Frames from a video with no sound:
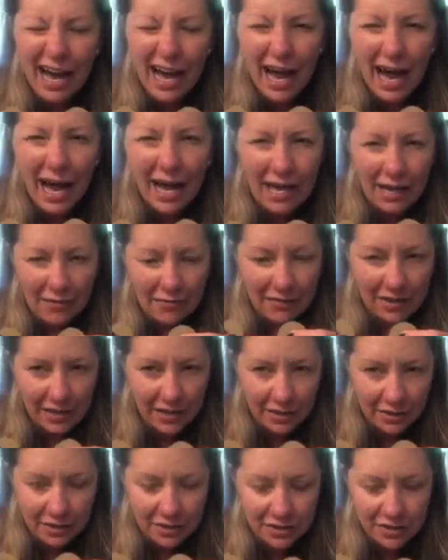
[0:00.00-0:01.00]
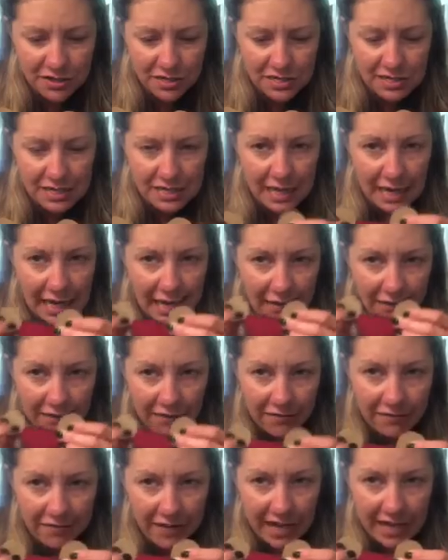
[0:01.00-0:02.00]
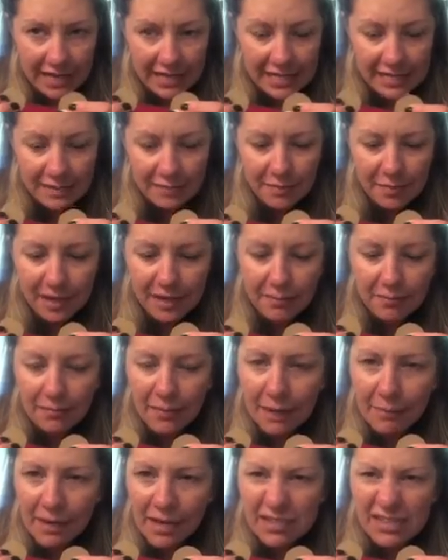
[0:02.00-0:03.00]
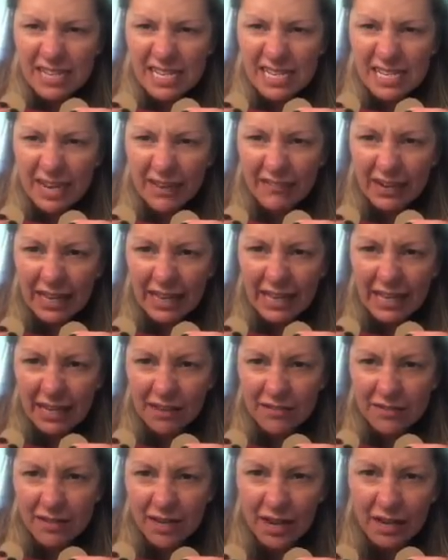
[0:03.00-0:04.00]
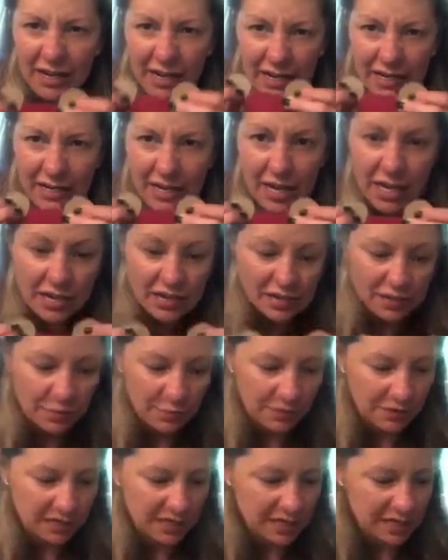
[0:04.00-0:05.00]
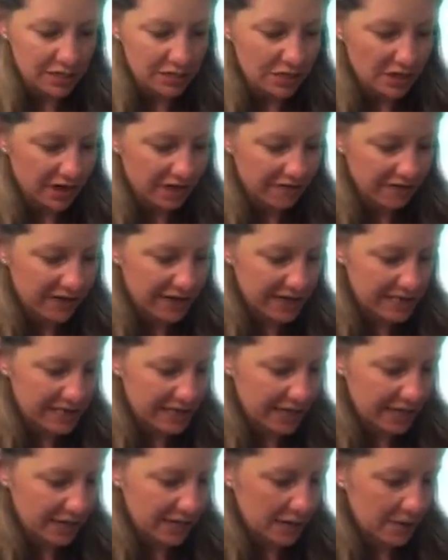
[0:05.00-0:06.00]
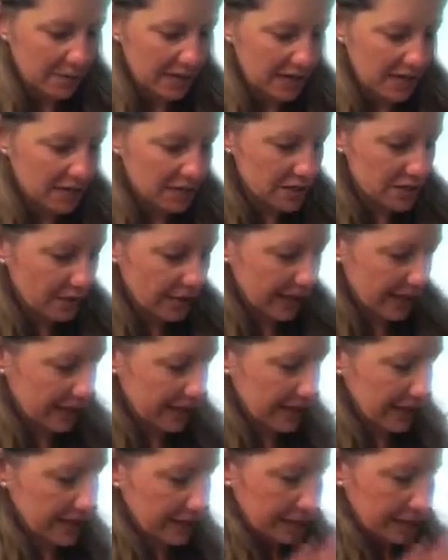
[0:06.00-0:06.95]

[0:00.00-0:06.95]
I have ears and I have a face, but my mouse doesn't have anything else on it. So we'll need to draw a face there in a minute too, I think.